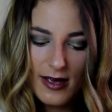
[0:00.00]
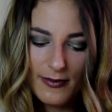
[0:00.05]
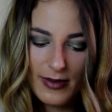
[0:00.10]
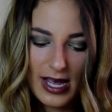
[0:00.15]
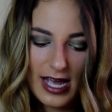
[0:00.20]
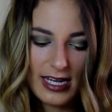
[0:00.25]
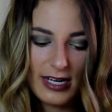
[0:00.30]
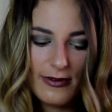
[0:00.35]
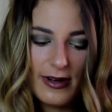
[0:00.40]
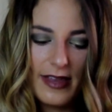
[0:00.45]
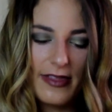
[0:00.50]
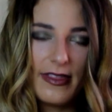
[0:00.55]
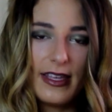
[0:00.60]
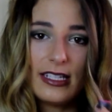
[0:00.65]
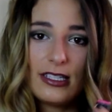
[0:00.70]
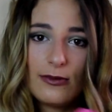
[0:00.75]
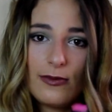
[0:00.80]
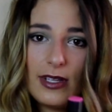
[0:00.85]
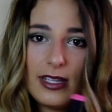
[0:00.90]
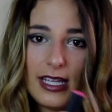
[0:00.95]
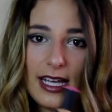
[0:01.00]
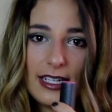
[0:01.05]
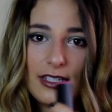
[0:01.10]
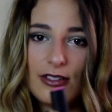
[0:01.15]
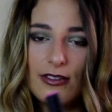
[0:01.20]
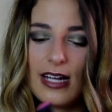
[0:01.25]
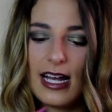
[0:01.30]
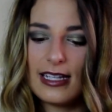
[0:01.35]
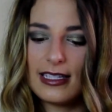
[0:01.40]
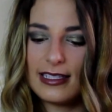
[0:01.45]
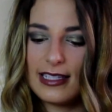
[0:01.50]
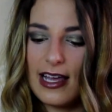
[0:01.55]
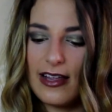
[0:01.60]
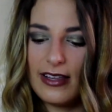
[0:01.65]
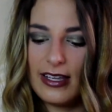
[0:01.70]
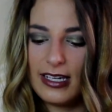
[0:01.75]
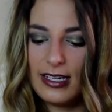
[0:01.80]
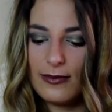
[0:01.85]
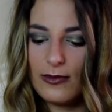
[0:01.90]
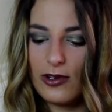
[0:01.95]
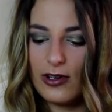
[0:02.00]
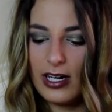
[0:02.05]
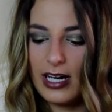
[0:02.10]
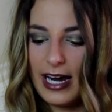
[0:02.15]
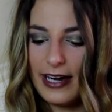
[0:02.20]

But anyway, this one they do not sell anymore.